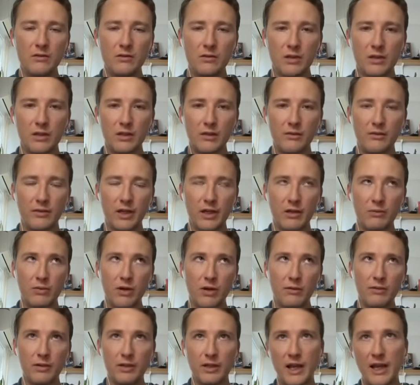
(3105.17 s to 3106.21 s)
That'll
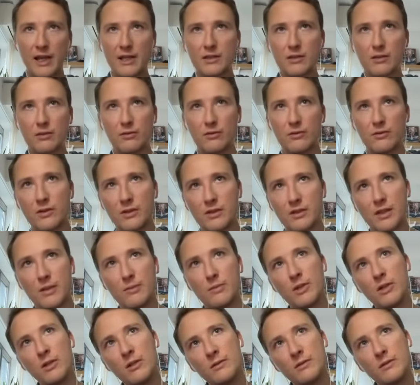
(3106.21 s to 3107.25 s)
probably last through
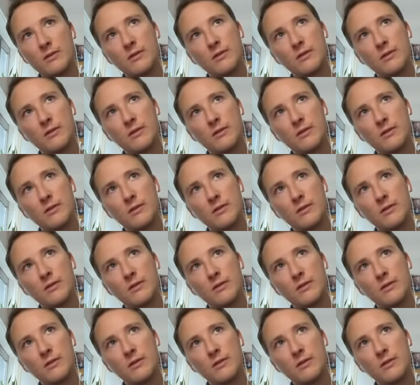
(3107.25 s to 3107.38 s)
December.